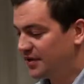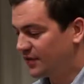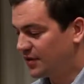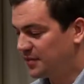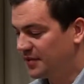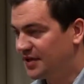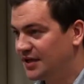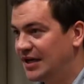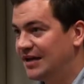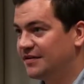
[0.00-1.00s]
from
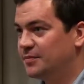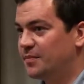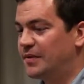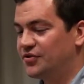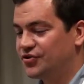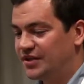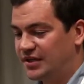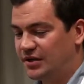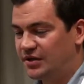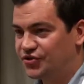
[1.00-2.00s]
ELAPHE Propulsion
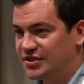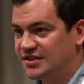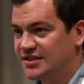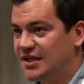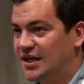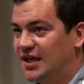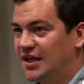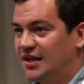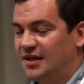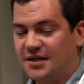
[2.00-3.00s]
Technologies.
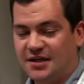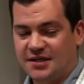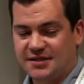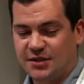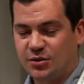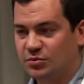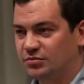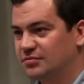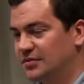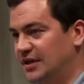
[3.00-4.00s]

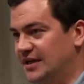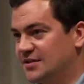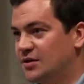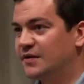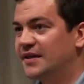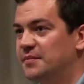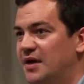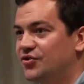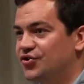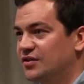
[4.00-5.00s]
So as already
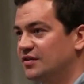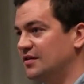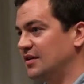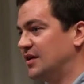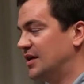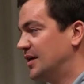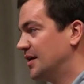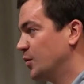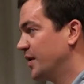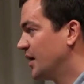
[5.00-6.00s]
mentioned,
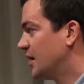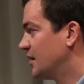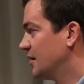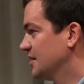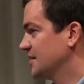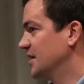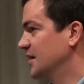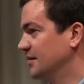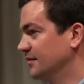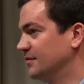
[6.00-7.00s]
we are, let's
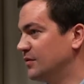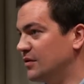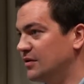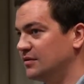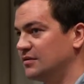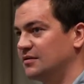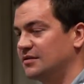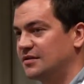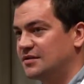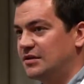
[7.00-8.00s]
say, for
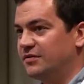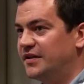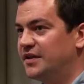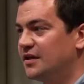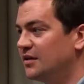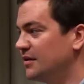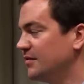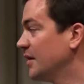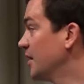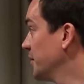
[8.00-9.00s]
Slovenian
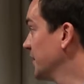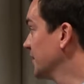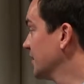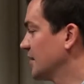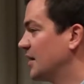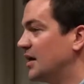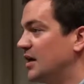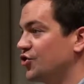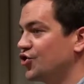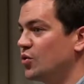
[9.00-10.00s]
environment,
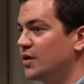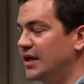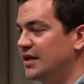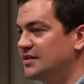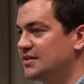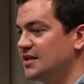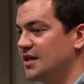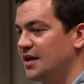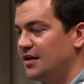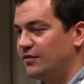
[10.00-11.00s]
a showcase
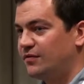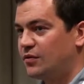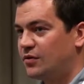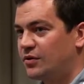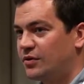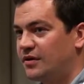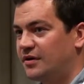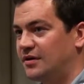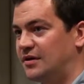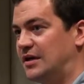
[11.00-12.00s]

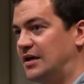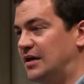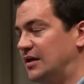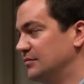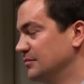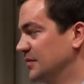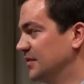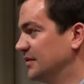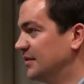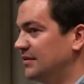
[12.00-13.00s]
for
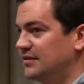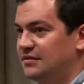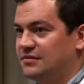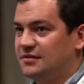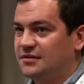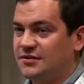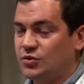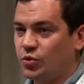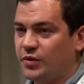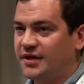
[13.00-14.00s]
a
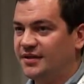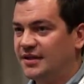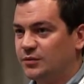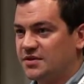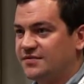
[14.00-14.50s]
story that was